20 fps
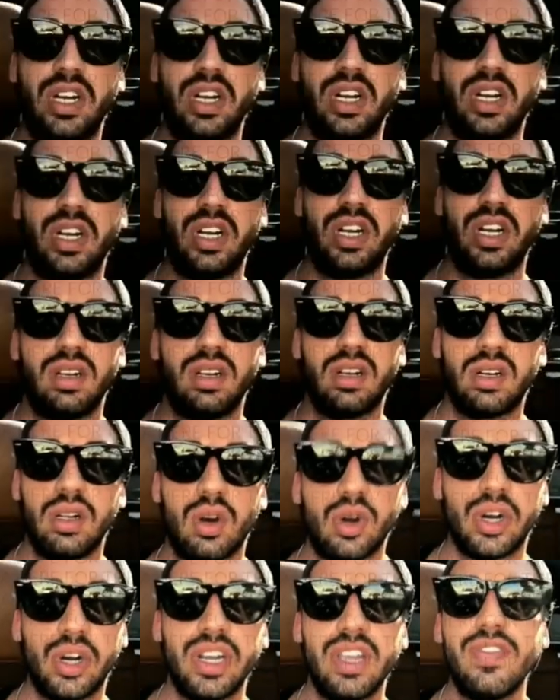
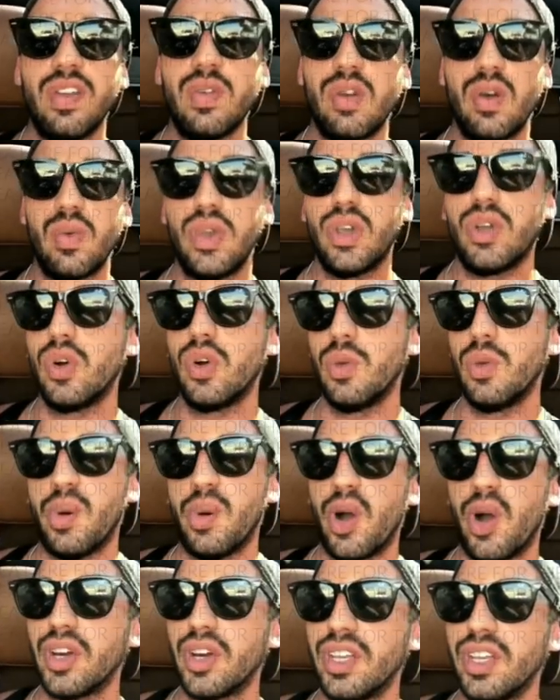Or even when we go to
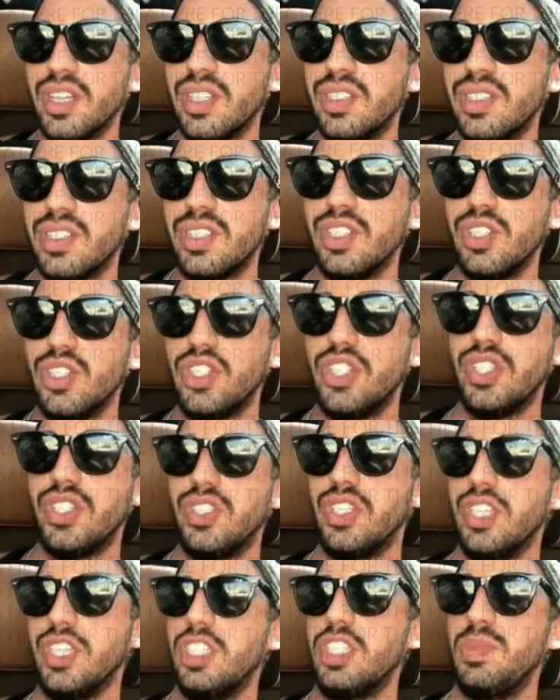parties, she
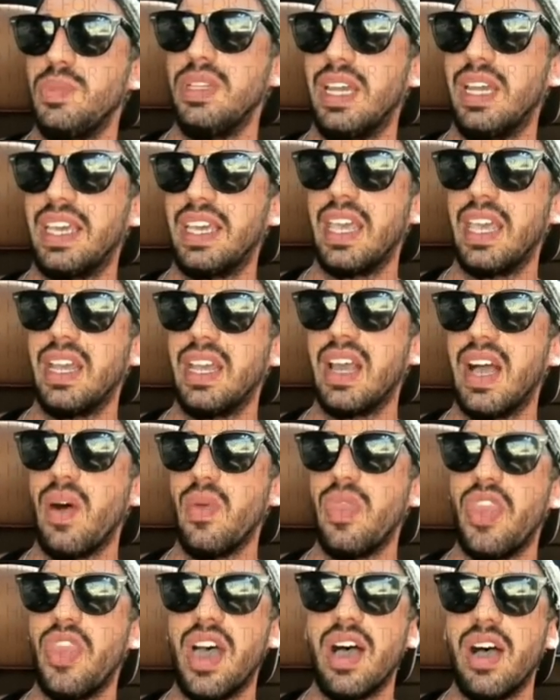sees me like hanging
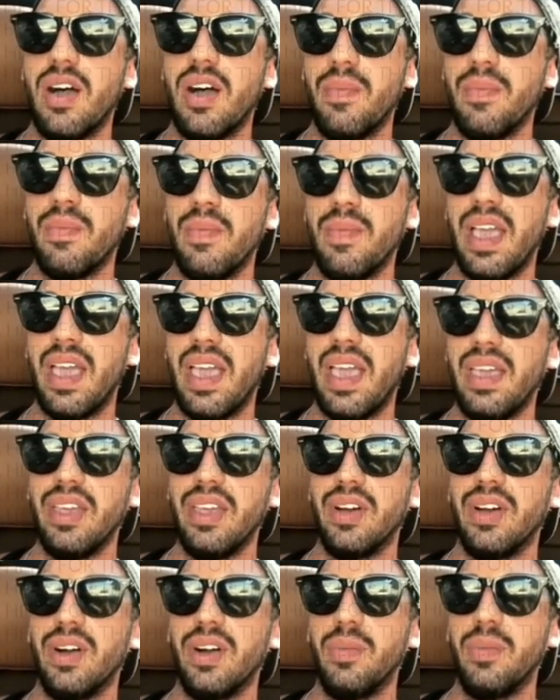out with them,
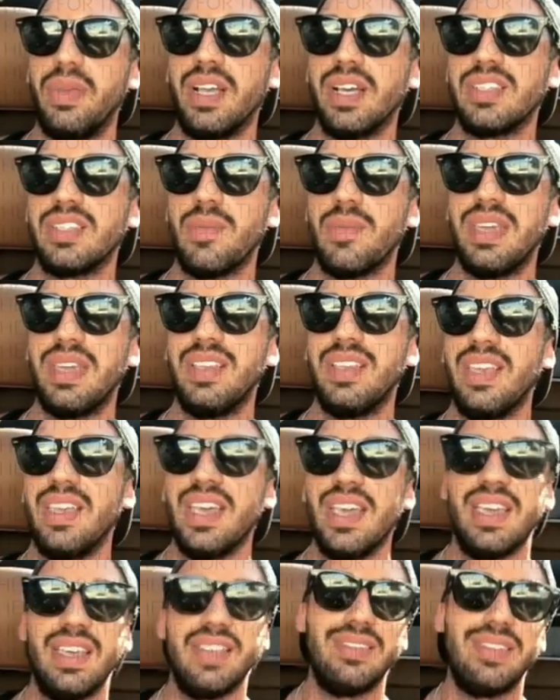because
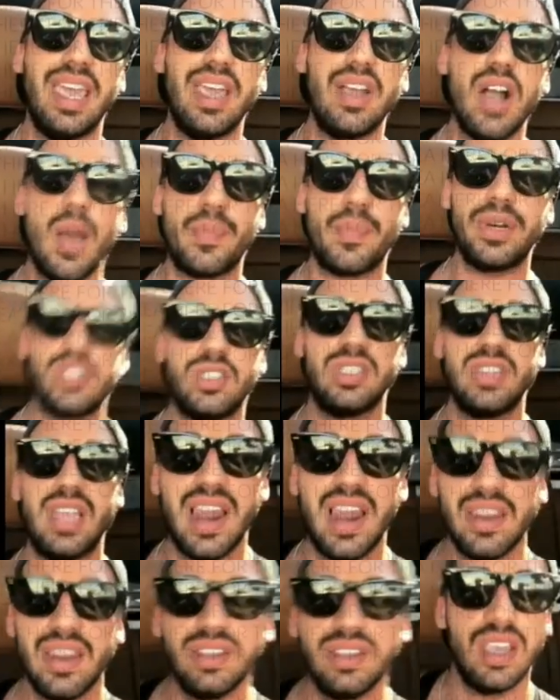they got
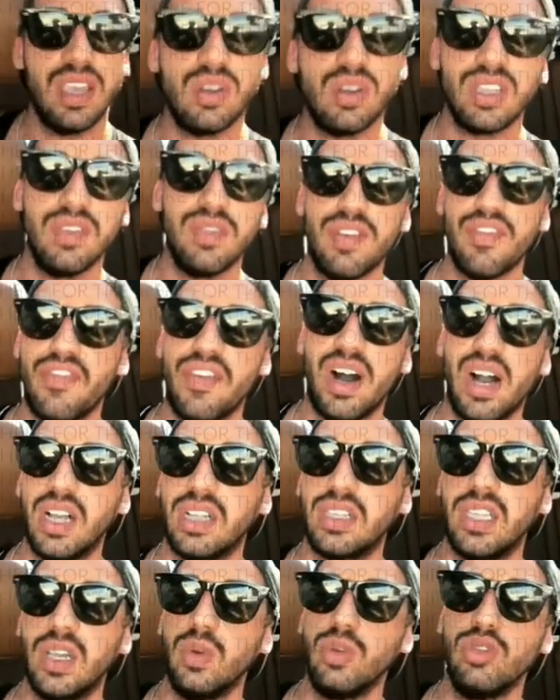personality. They don't give a
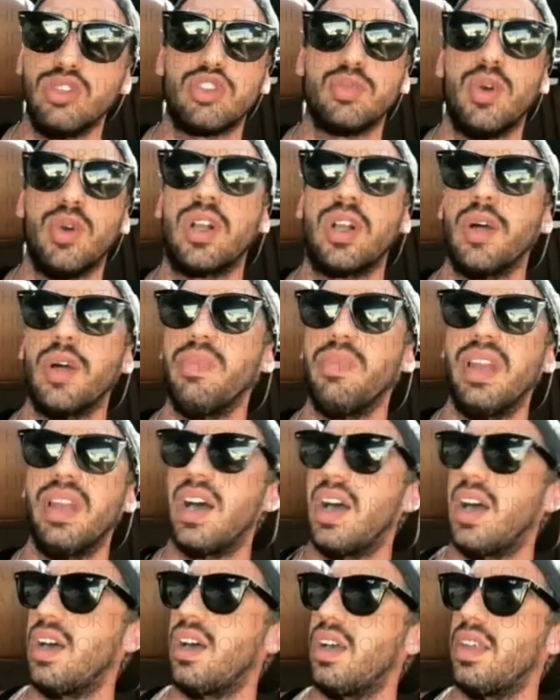fuck. They will smoke a
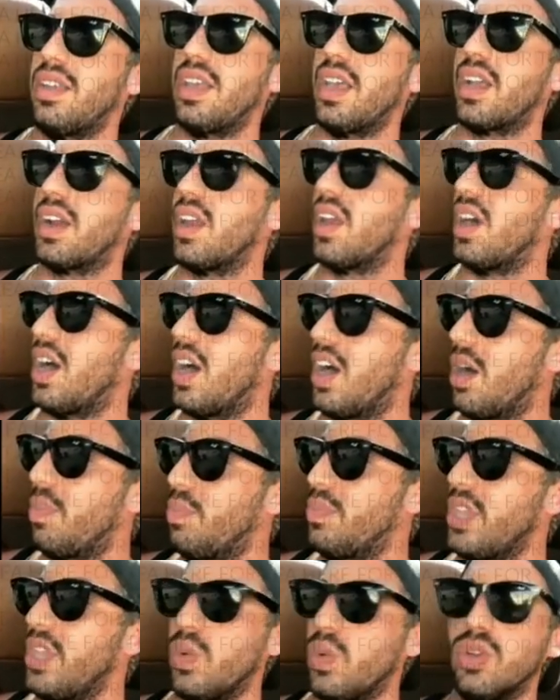blunt in the club.
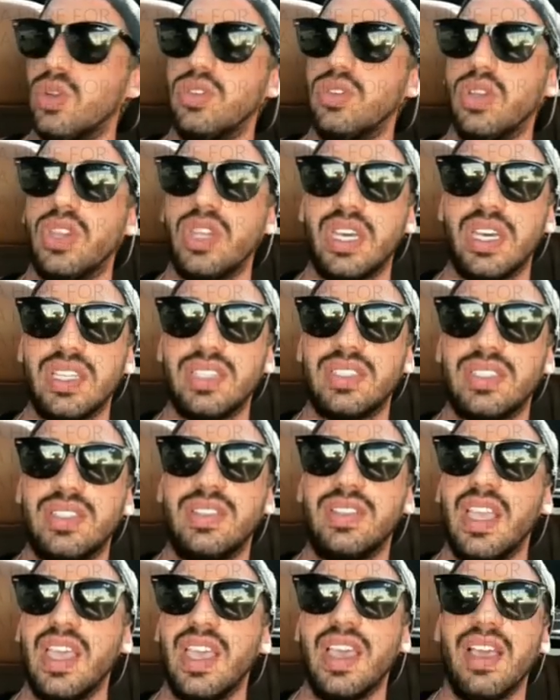They will do this.
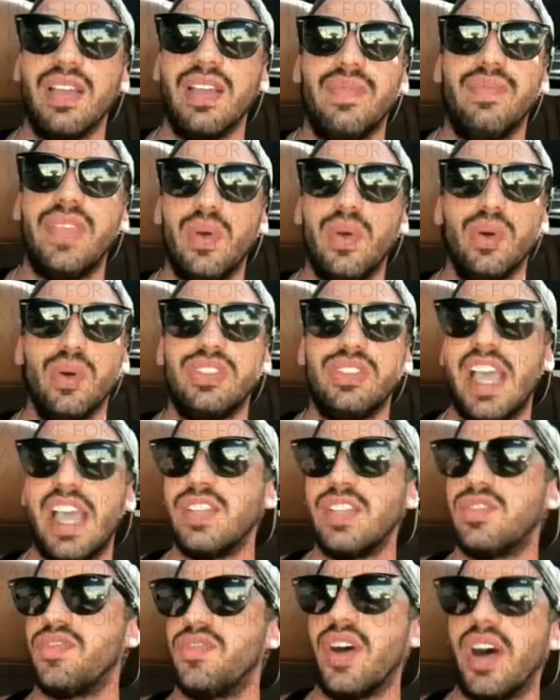They will
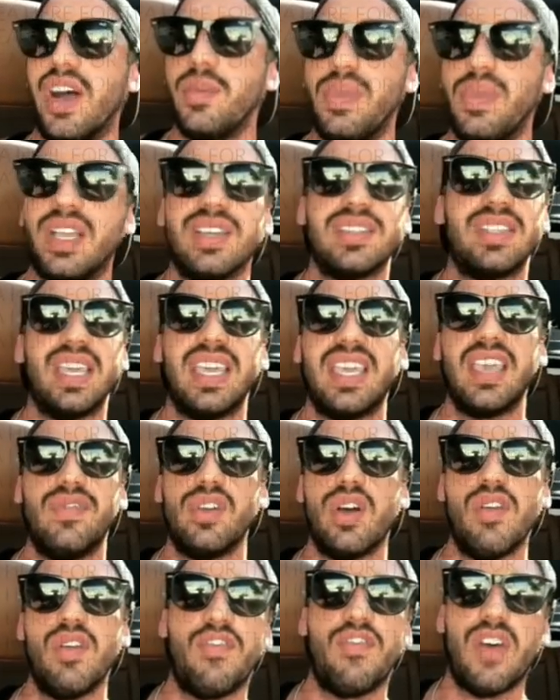dance funny because they give
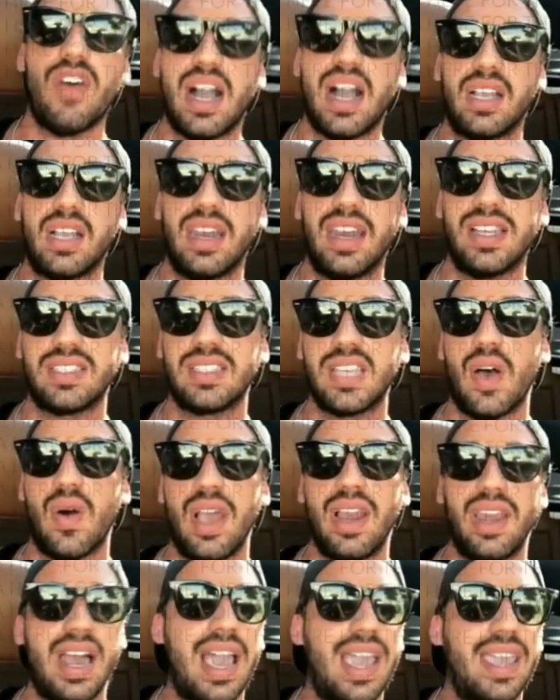no fuck, and that's how
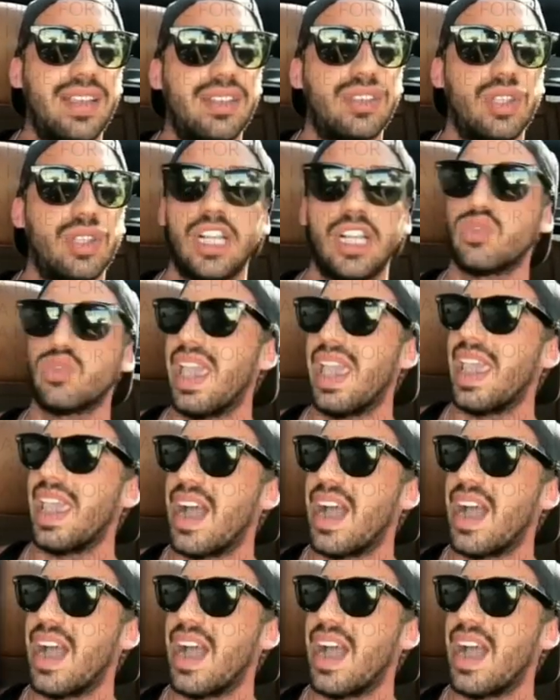I like. So that's why I hang